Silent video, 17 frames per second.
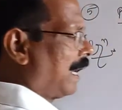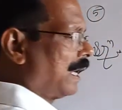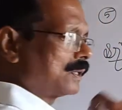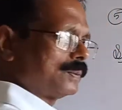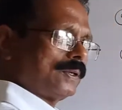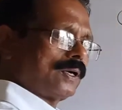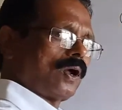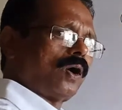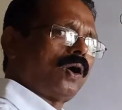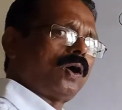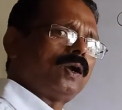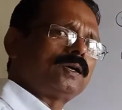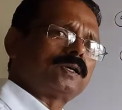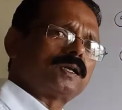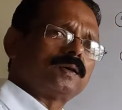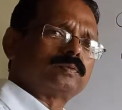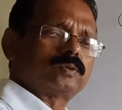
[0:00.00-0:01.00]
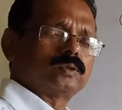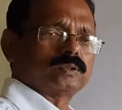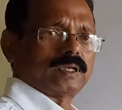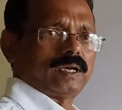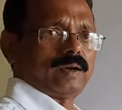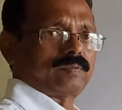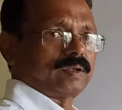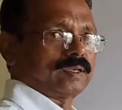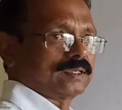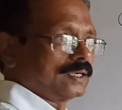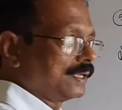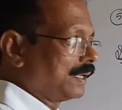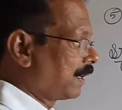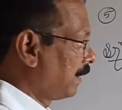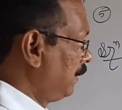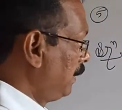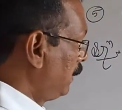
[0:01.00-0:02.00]
transfer all terms to the left hand side
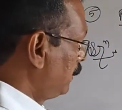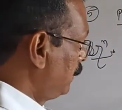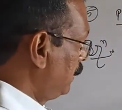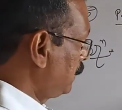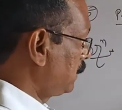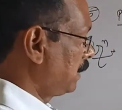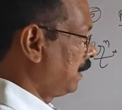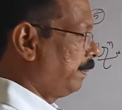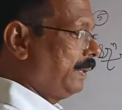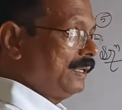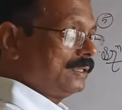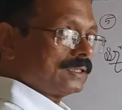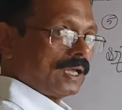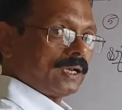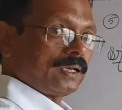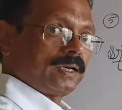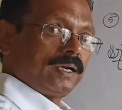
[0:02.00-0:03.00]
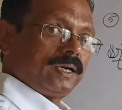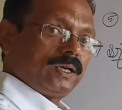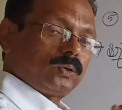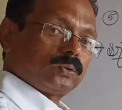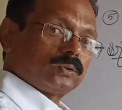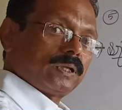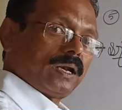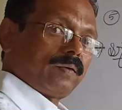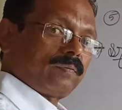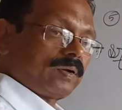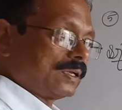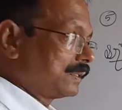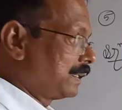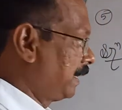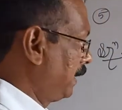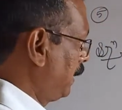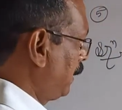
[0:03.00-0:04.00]
here. This term is already to the left
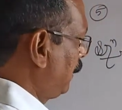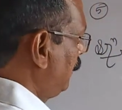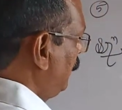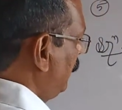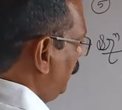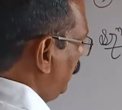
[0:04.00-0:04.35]
hand side here.